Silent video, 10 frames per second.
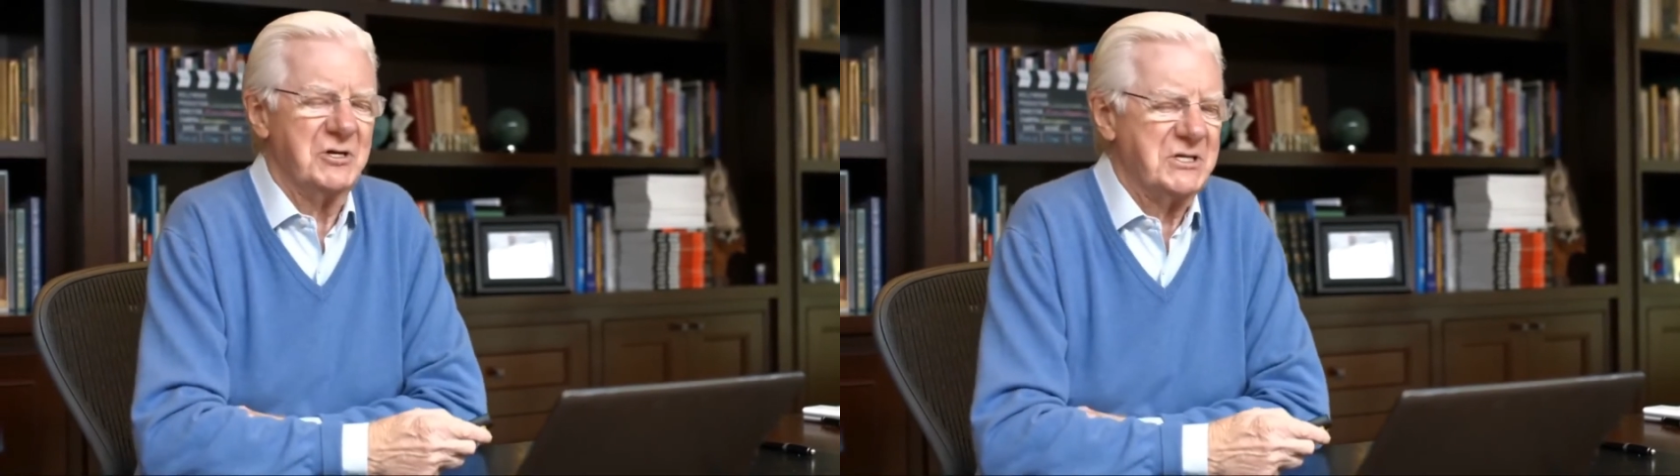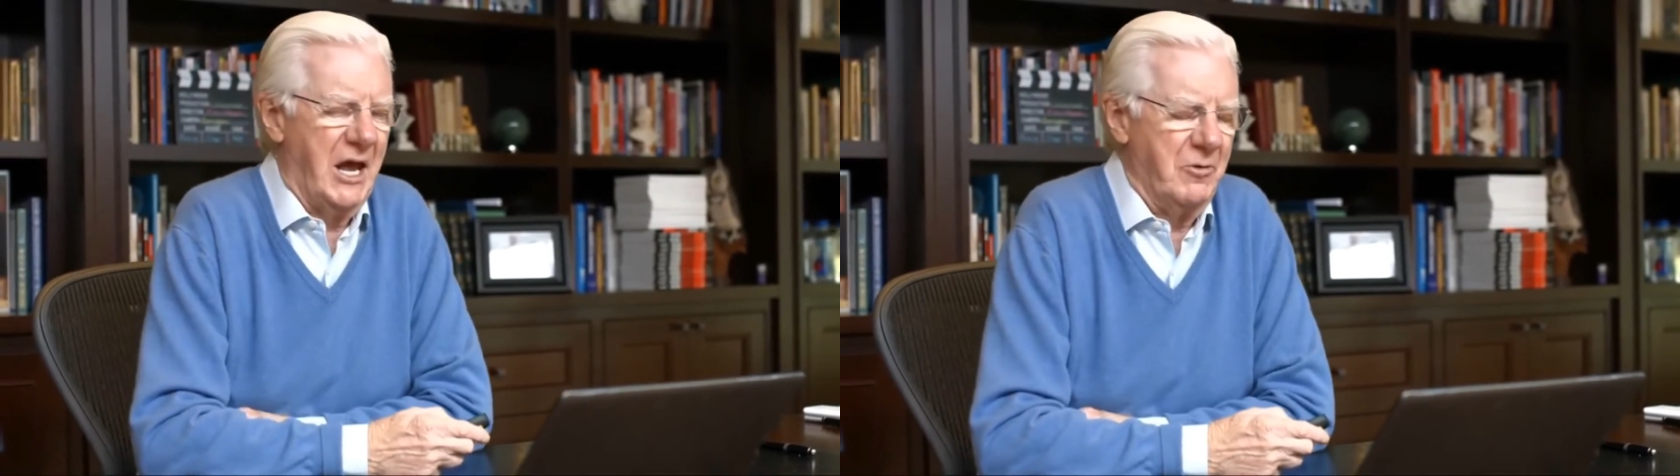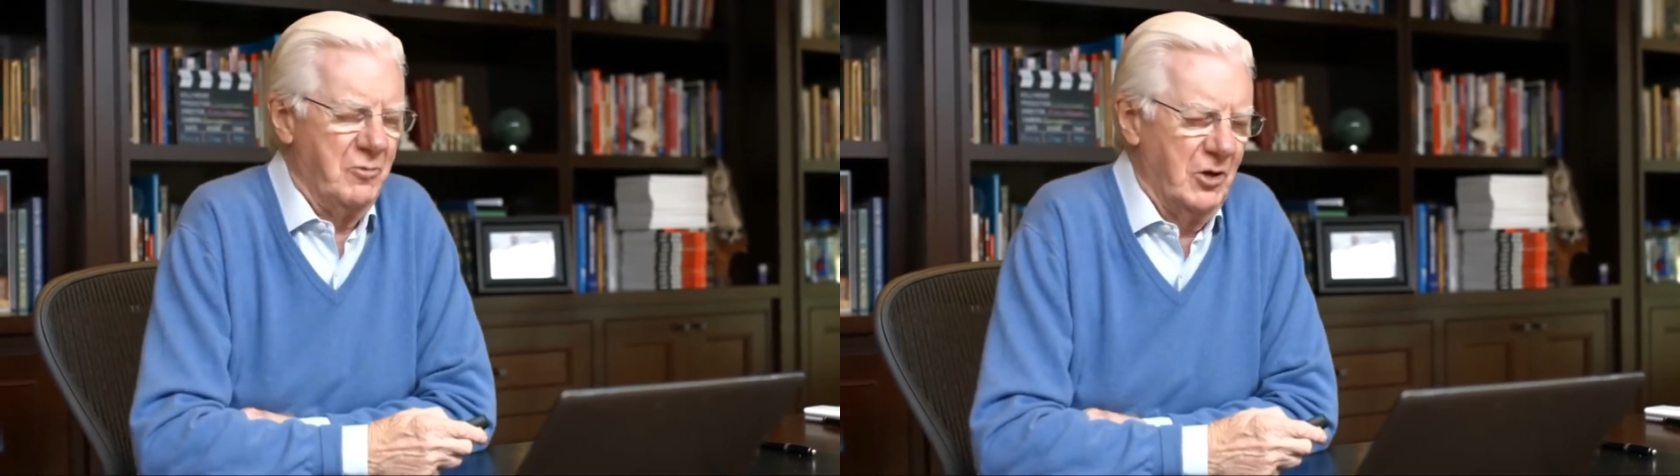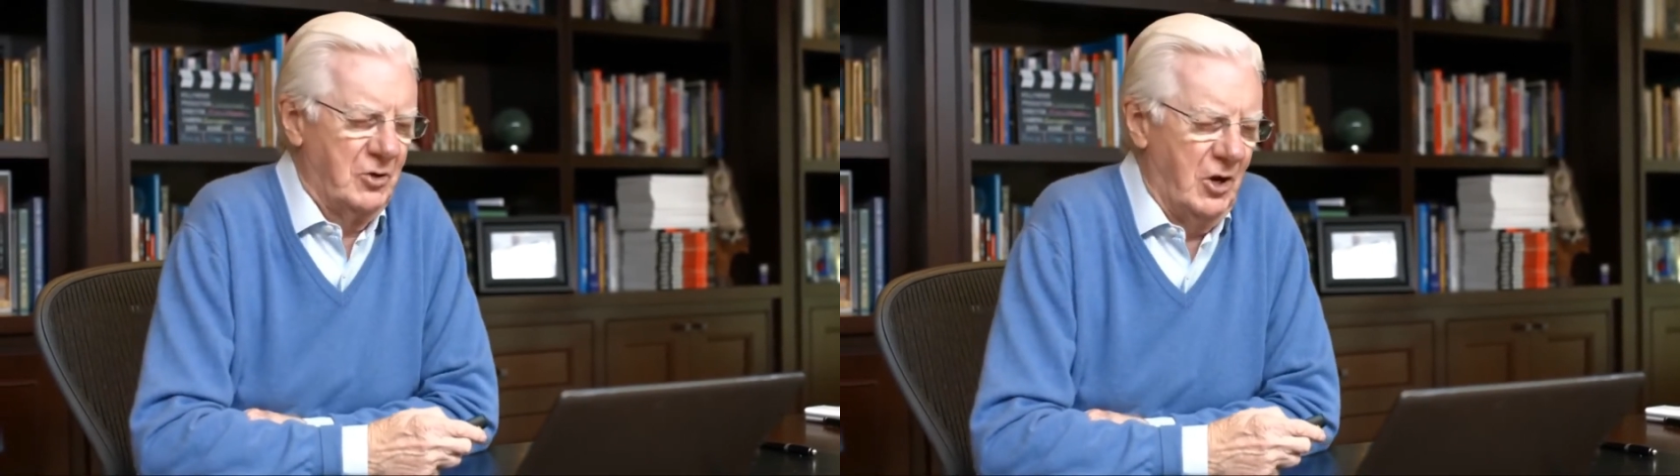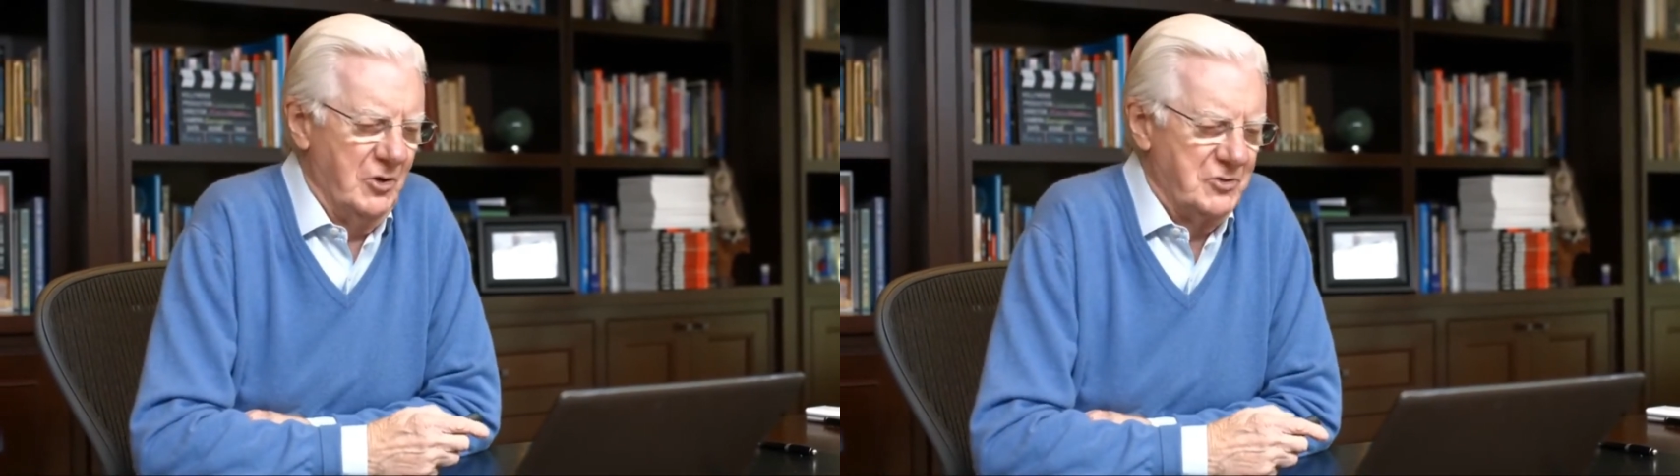stay real
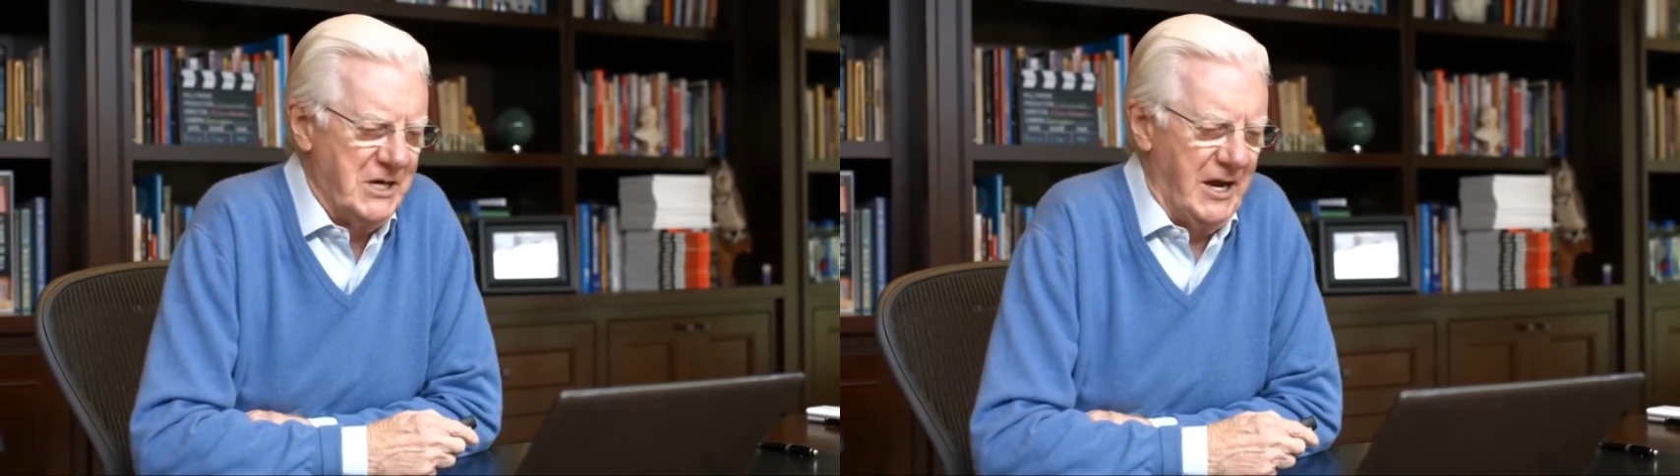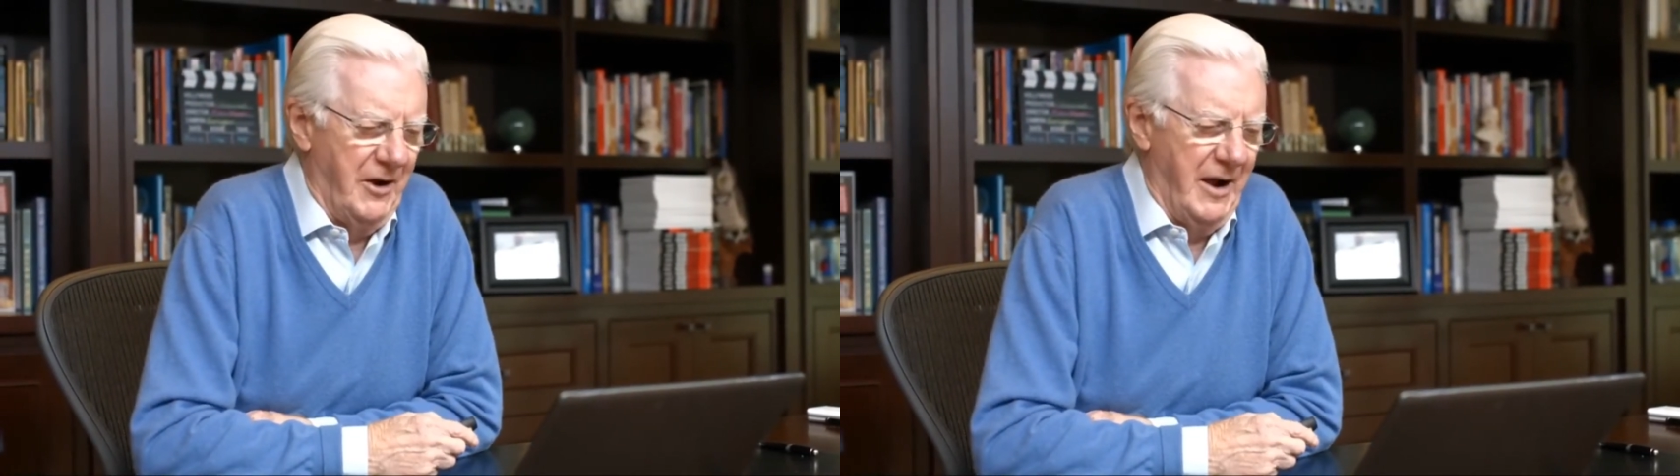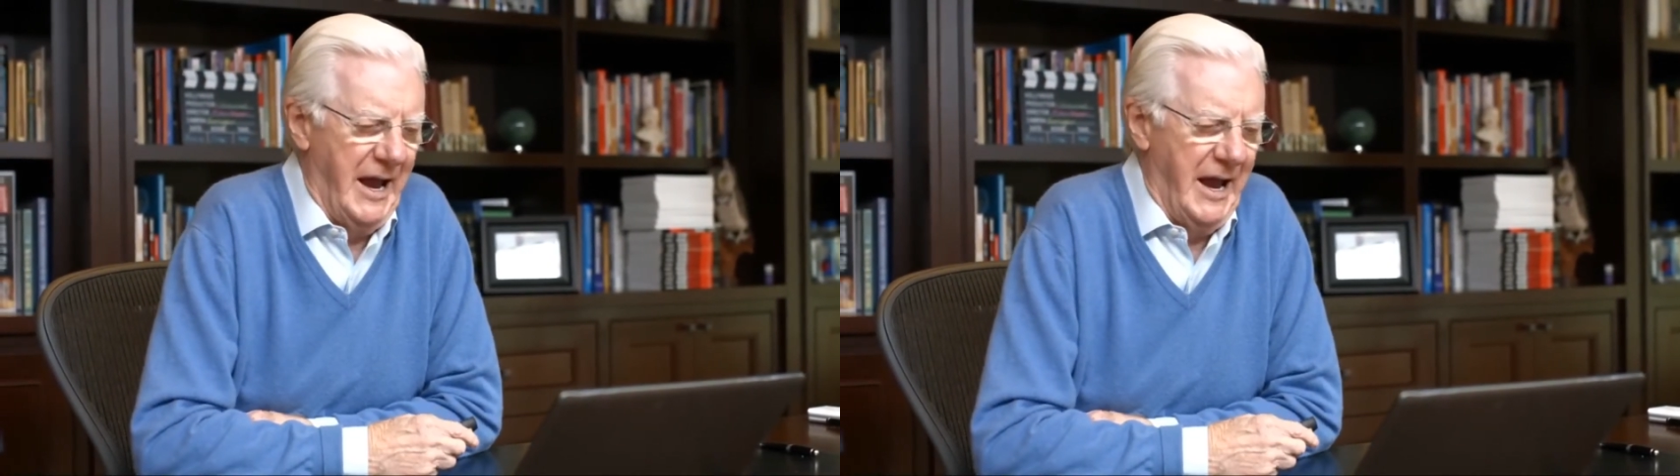close here